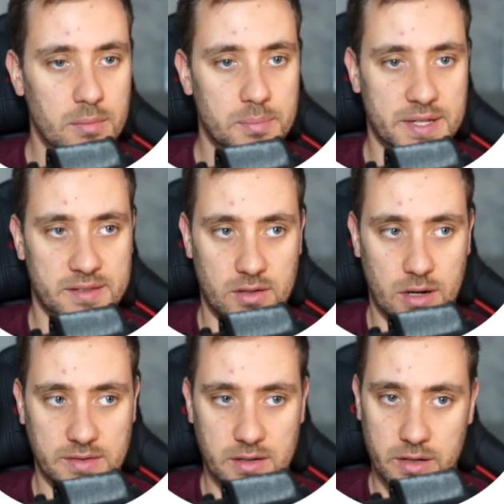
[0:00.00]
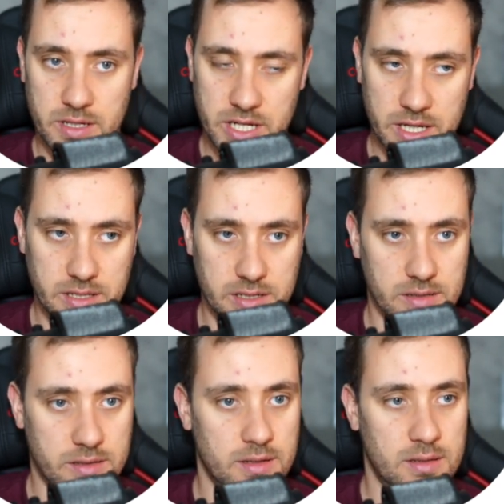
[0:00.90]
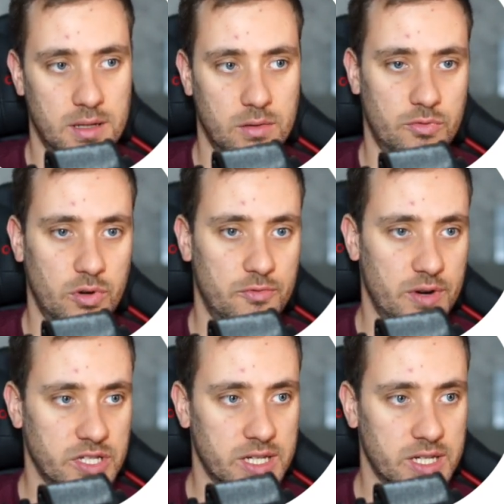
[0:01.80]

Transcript: because the dogs are going to change. Then if we refresh